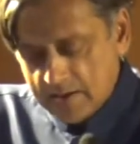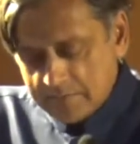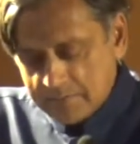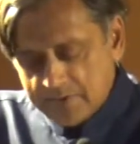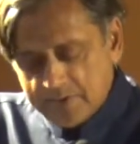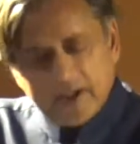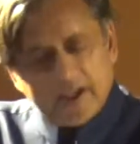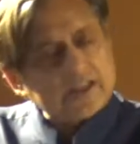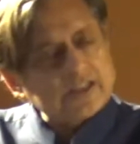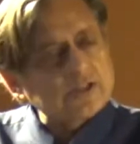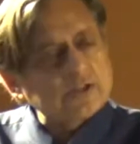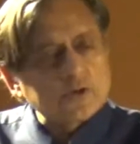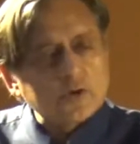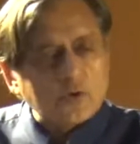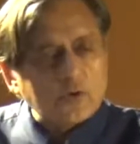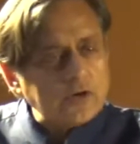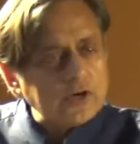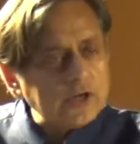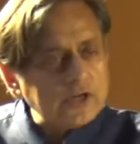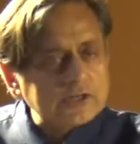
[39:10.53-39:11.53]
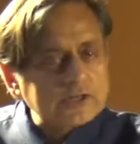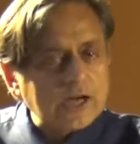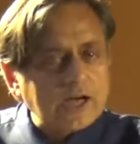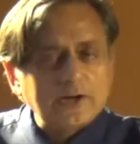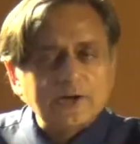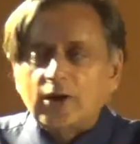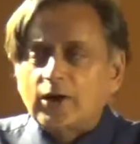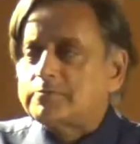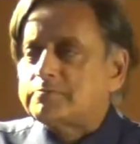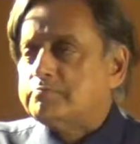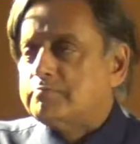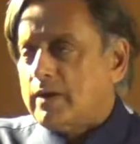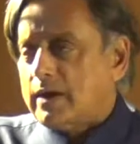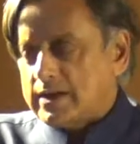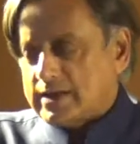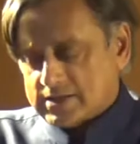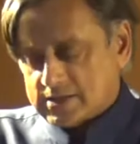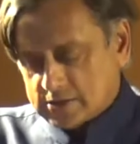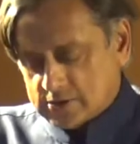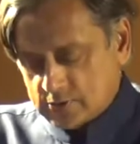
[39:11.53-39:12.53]
But their stories are not
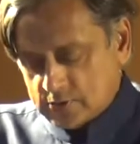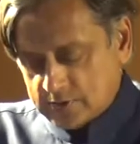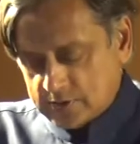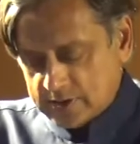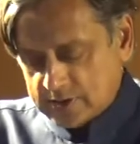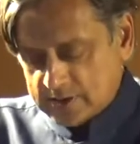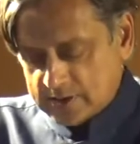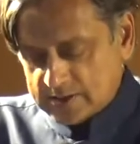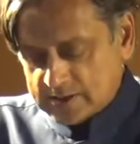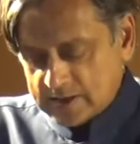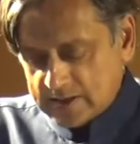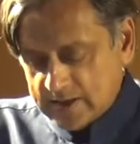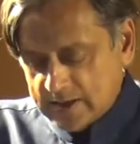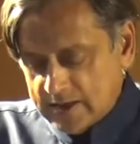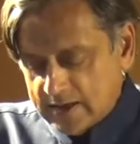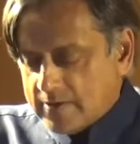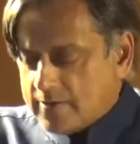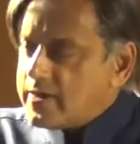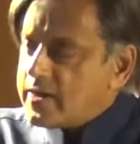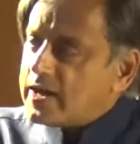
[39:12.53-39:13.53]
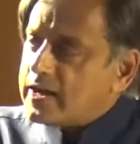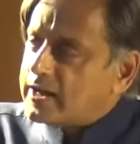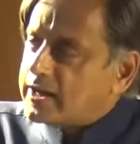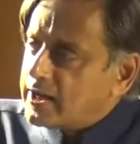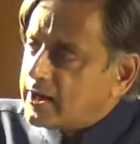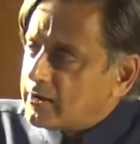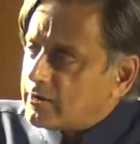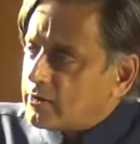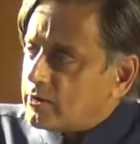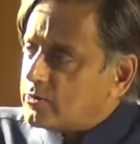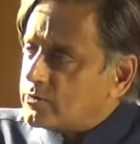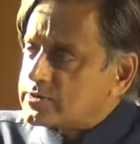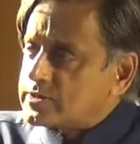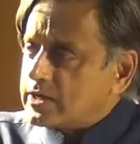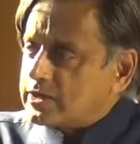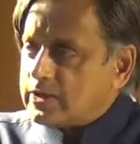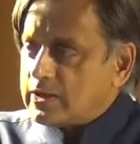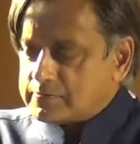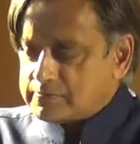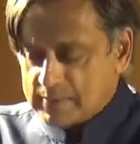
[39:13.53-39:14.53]
my stories. Their heroes
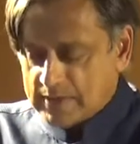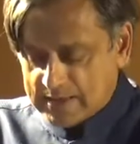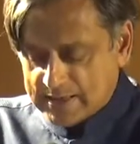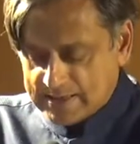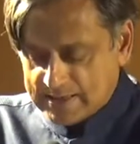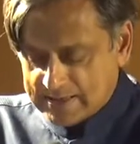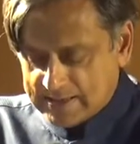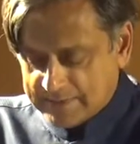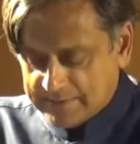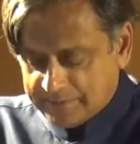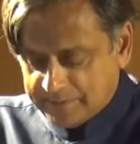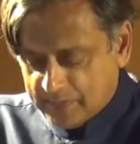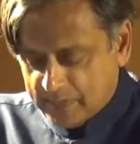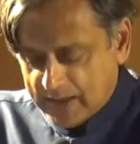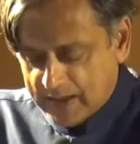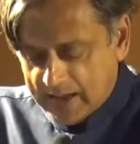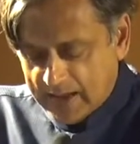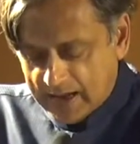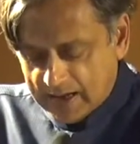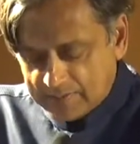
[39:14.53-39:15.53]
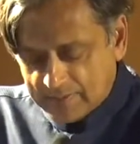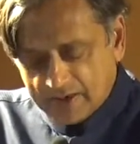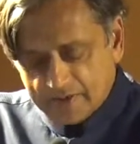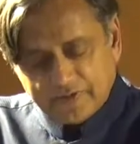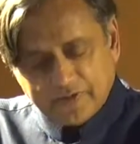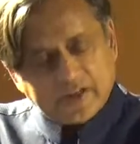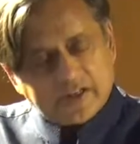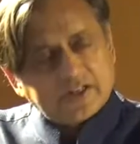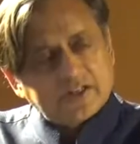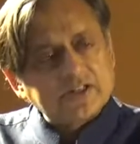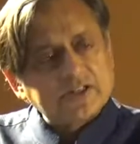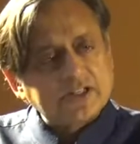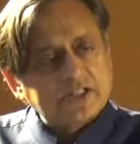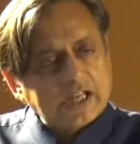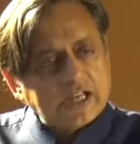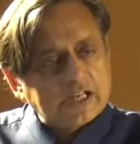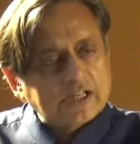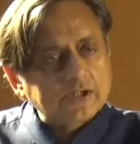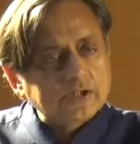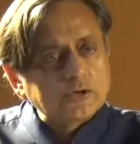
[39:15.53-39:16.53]
are not mine. And my fiction
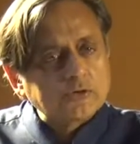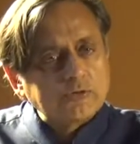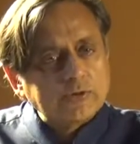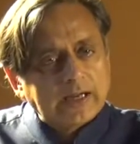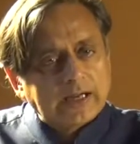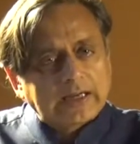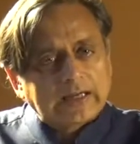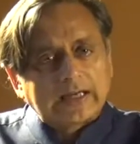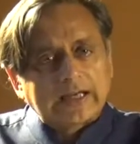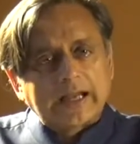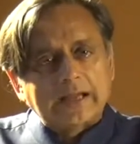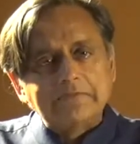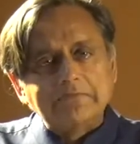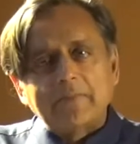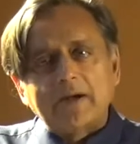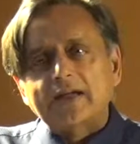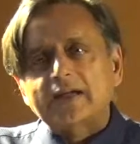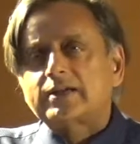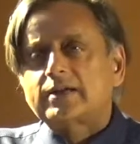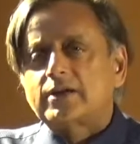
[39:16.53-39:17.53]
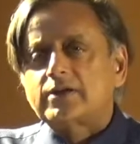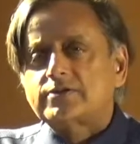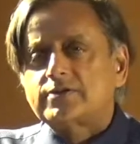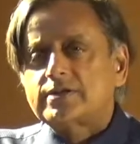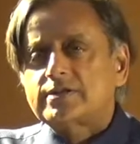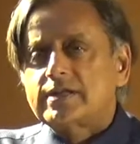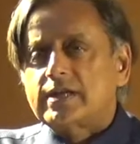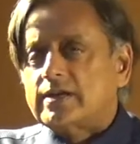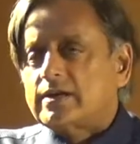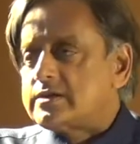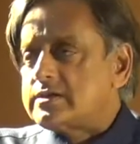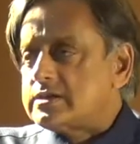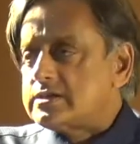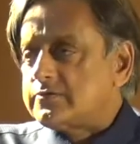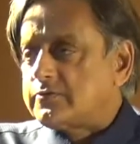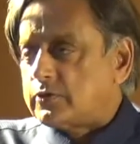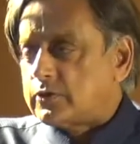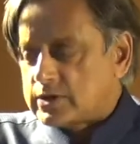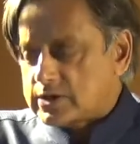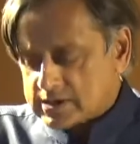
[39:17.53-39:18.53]
seeks to reclaim my country's heritage
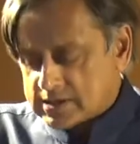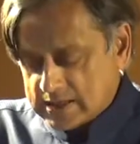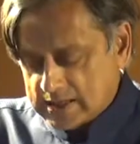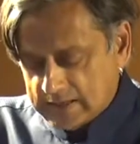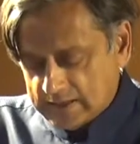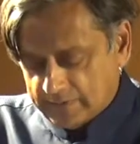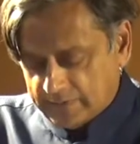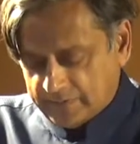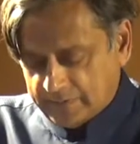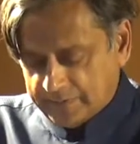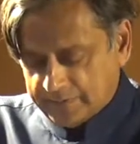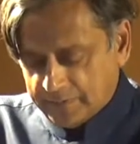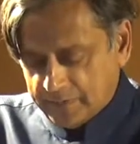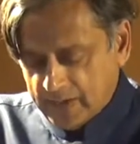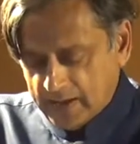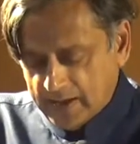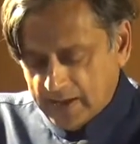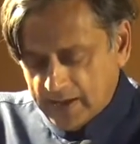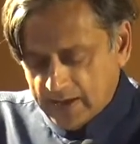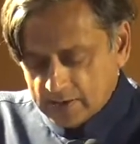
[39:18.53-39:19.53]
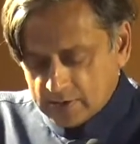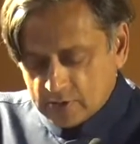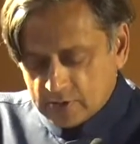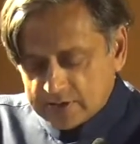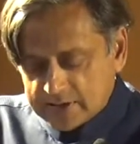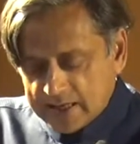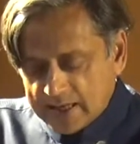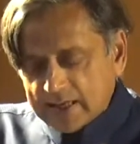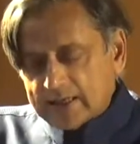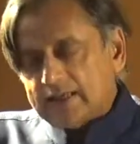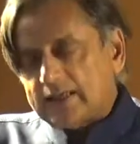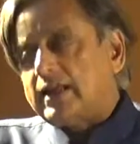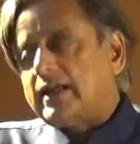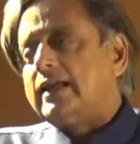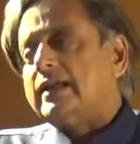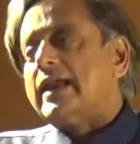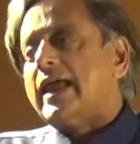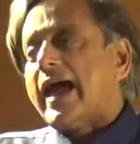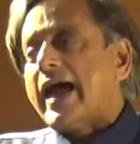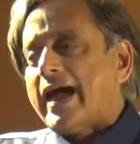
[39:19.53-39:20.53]
for itself, to tell
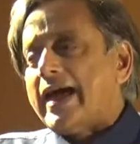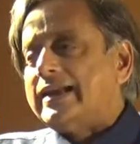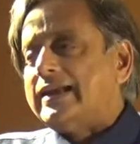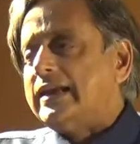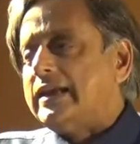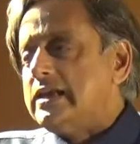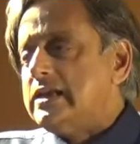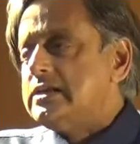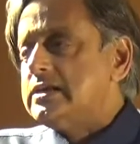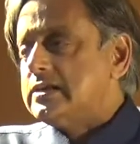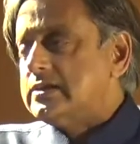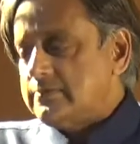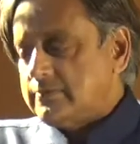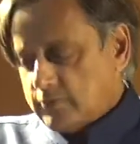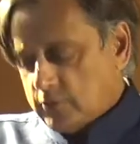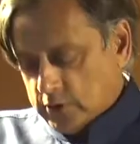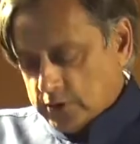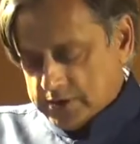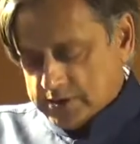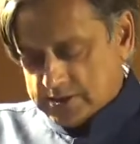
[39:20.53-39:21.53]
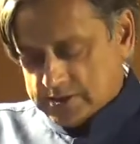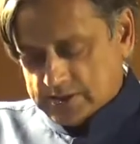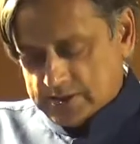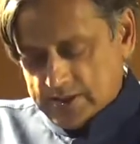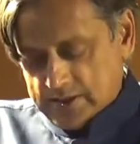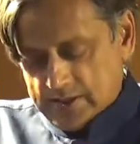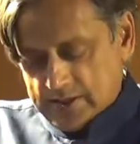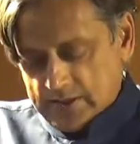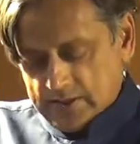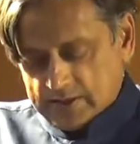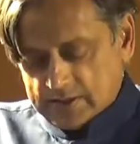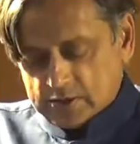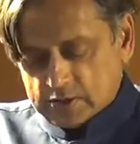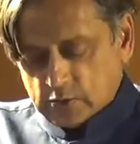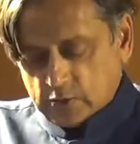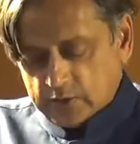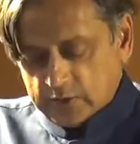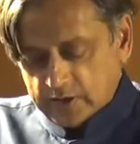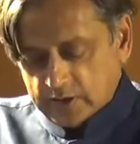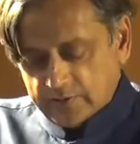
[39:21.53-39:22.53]
in an Indian voice a
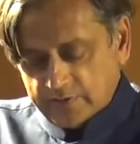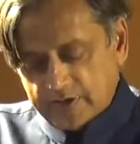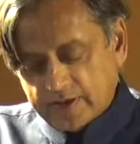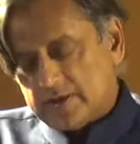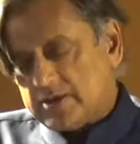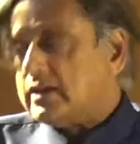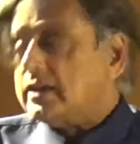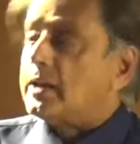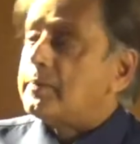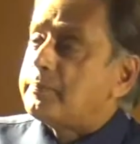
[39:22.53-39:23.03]
story of India.